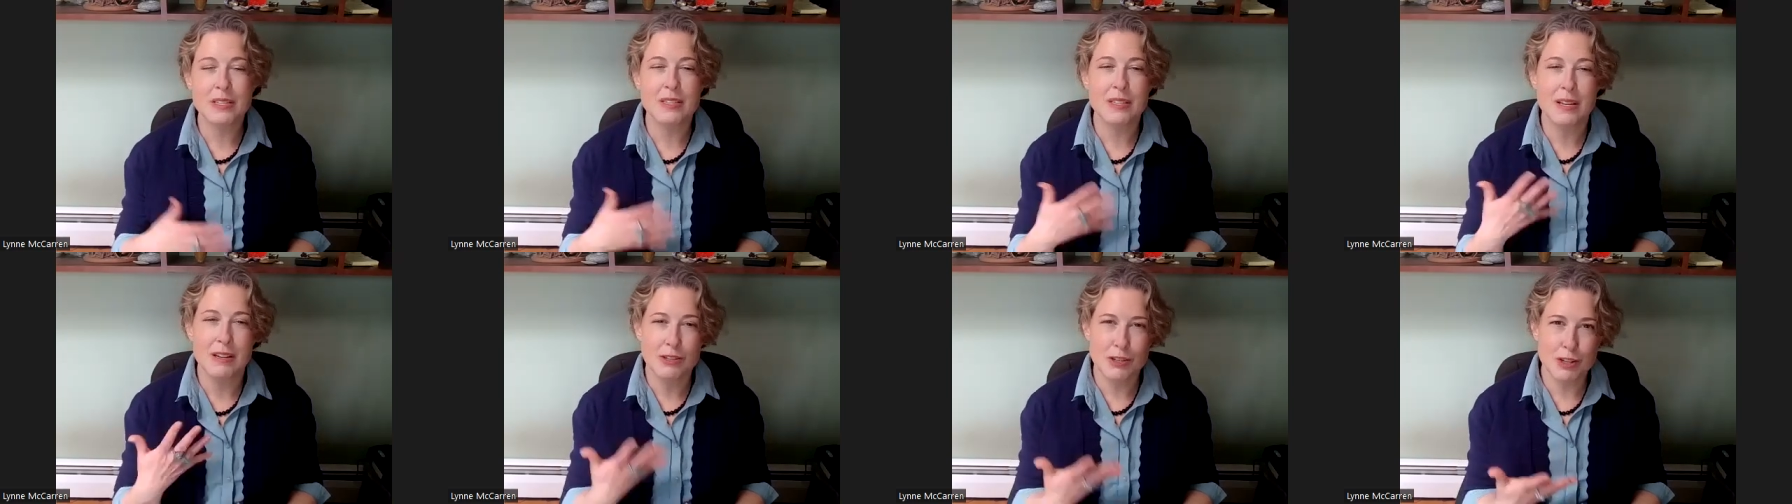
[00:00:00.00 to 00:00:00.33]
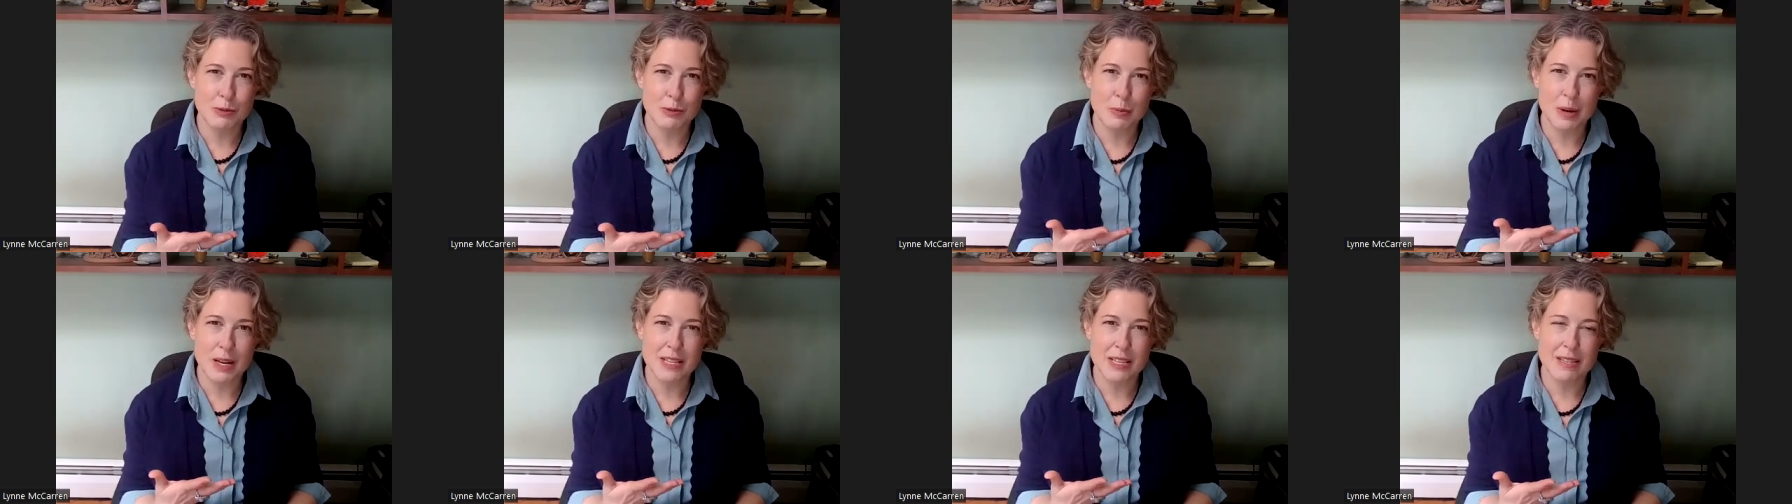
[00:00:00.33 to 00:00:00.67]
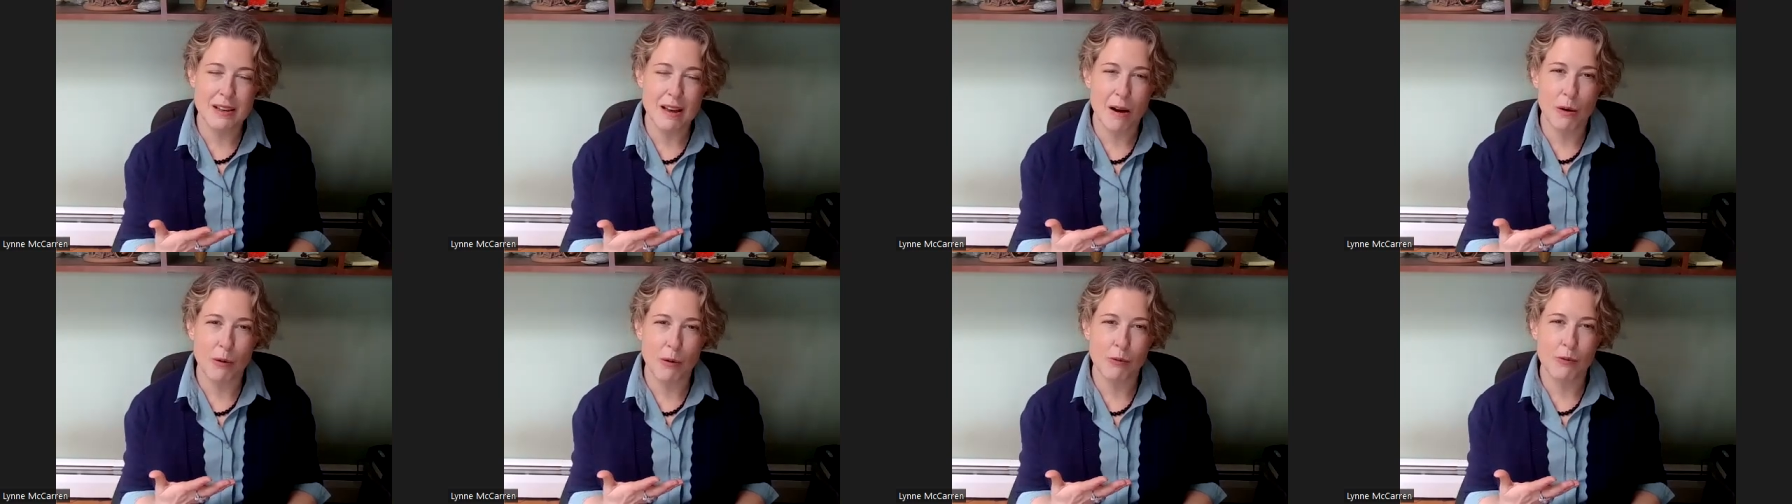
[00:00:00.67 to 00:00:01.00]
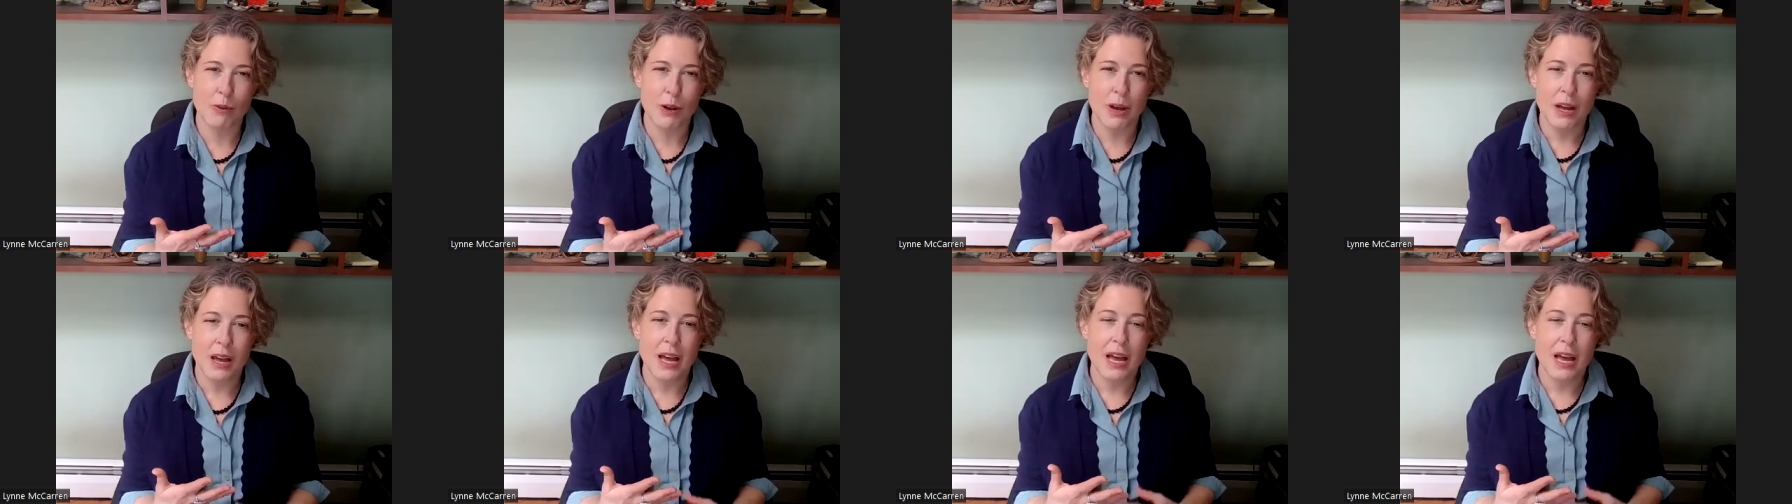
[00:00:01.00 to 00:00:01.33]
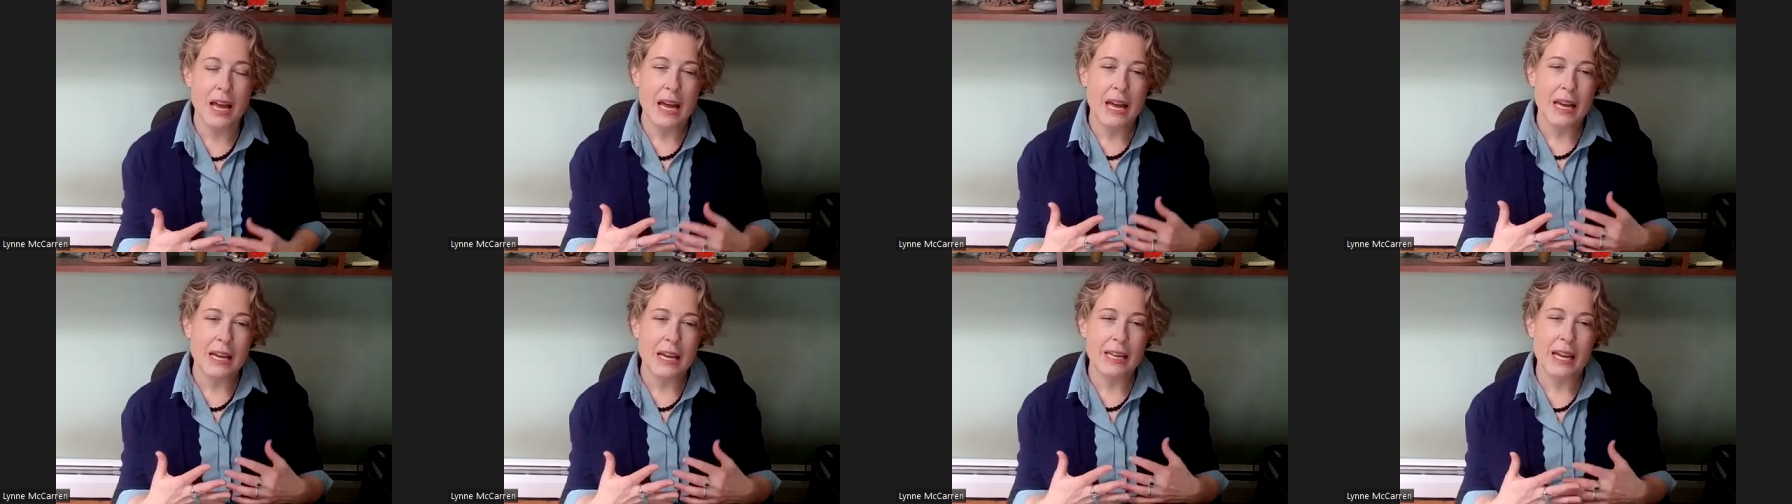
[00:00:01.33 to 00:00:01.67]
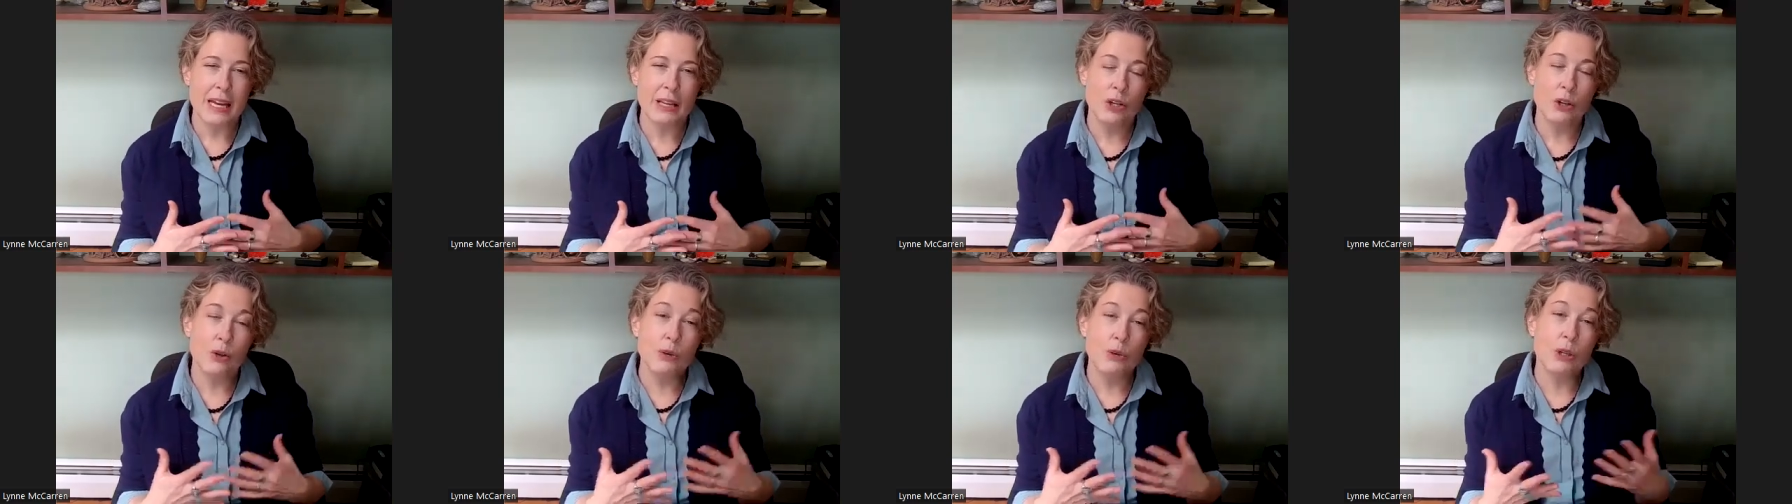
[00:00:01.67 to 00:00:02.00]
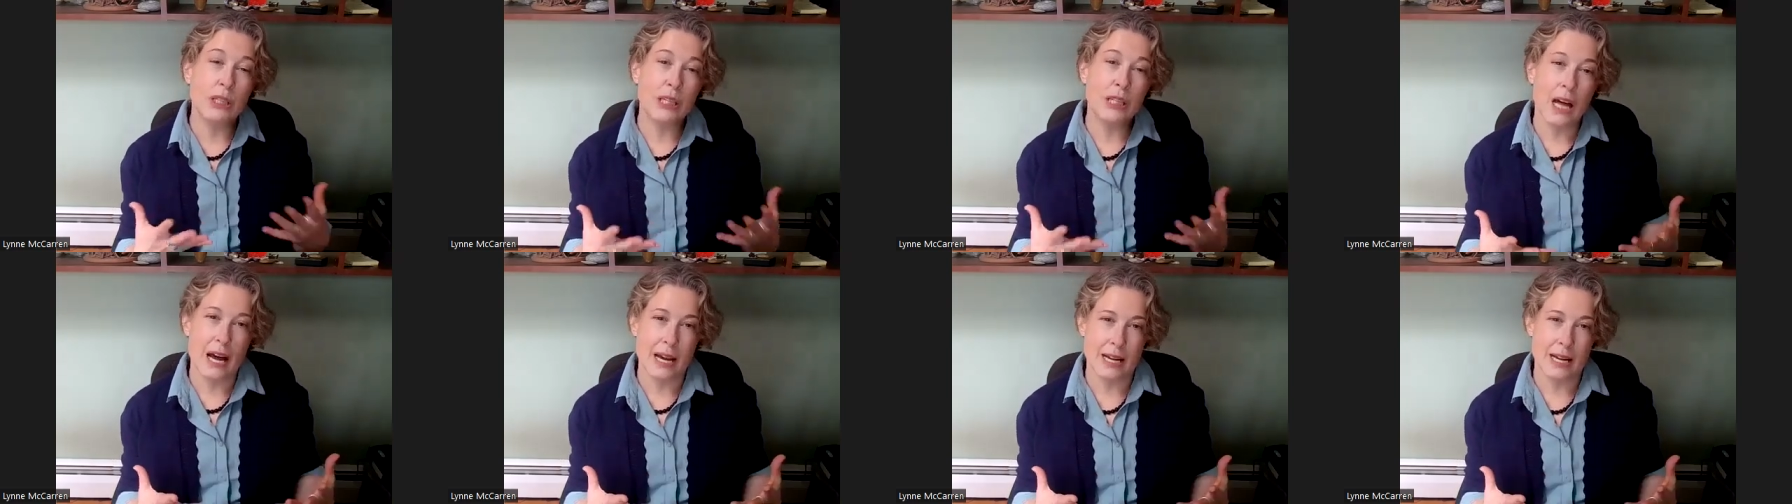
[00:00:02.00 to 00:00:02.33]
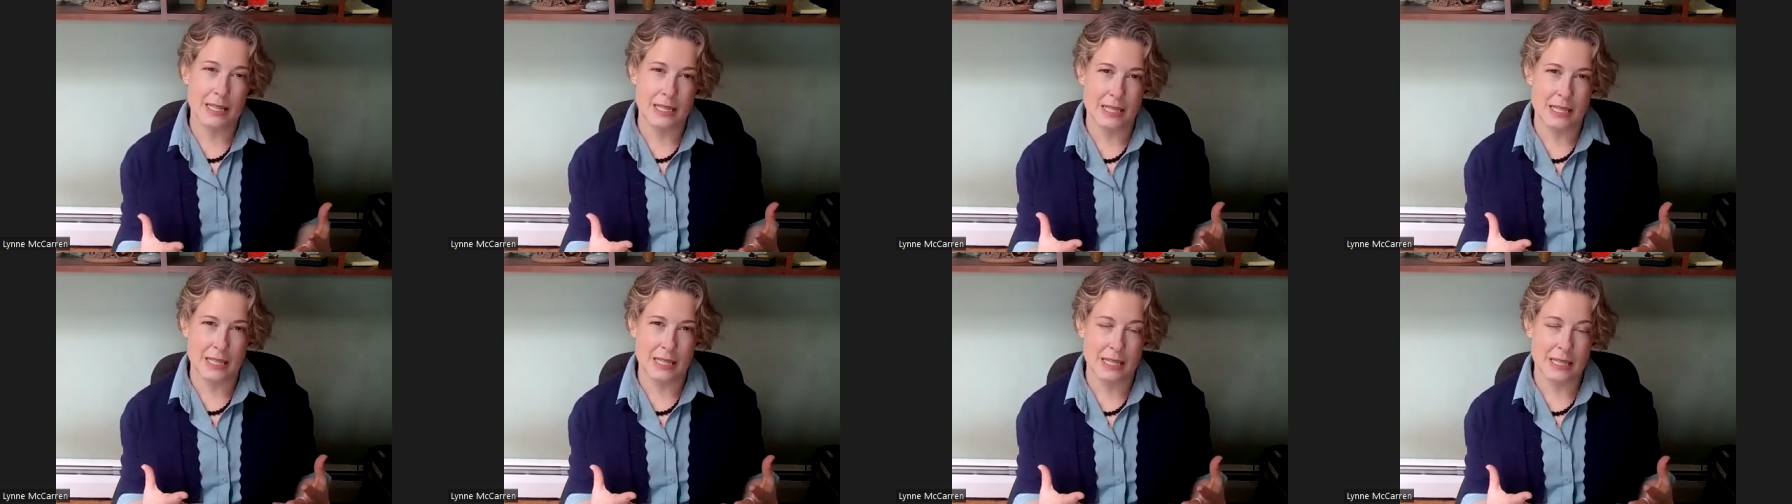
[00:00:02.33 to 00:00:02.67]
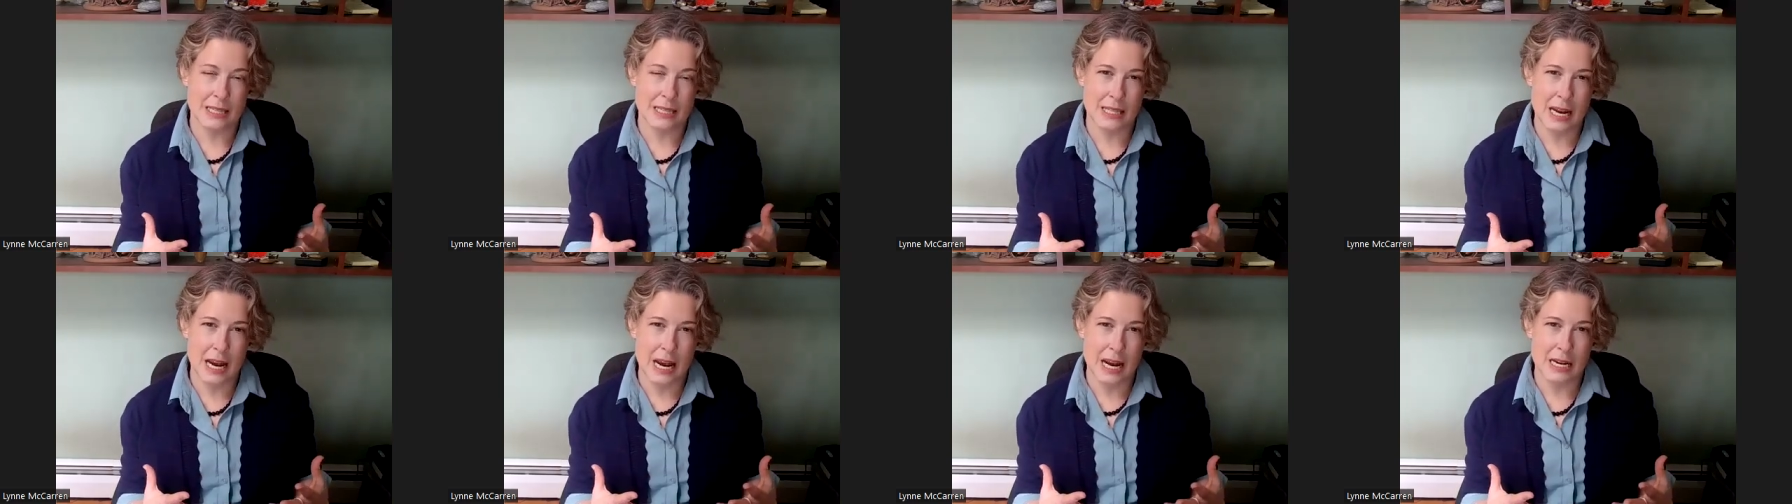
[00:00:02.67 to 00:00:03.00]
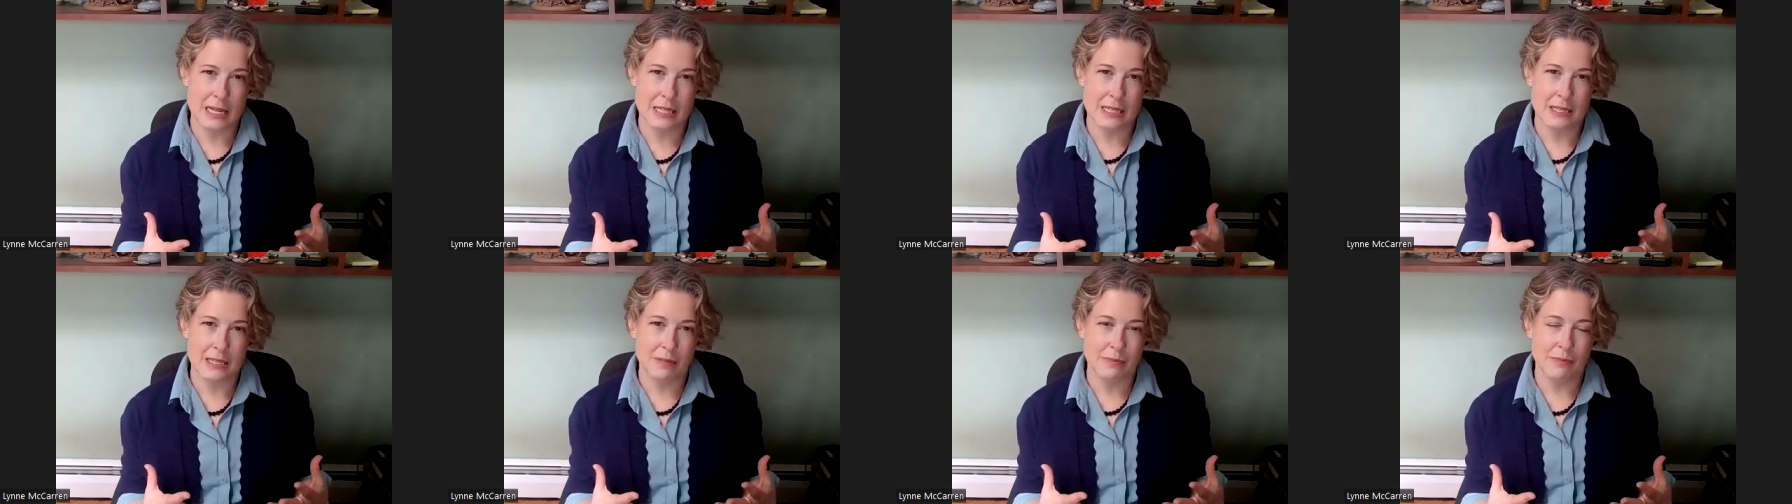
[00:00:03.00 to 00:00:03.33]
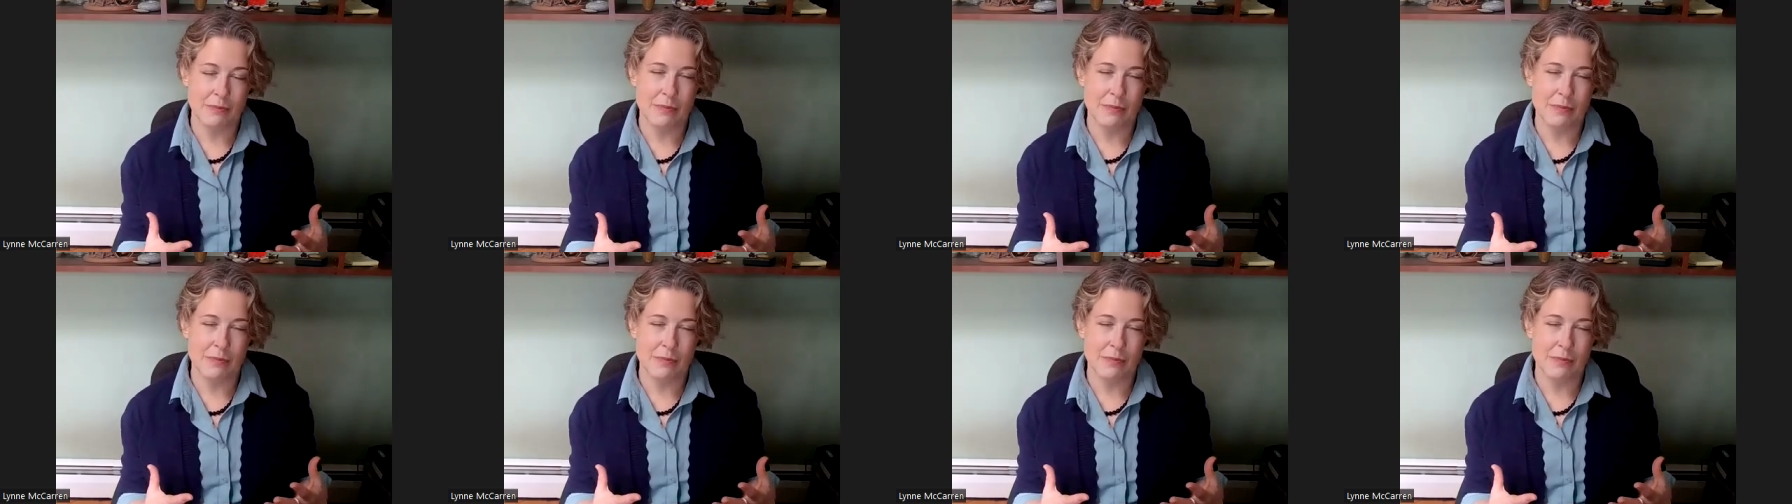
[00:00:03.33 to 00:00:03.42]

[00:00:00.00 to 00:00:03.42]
such as myself, can utilize this state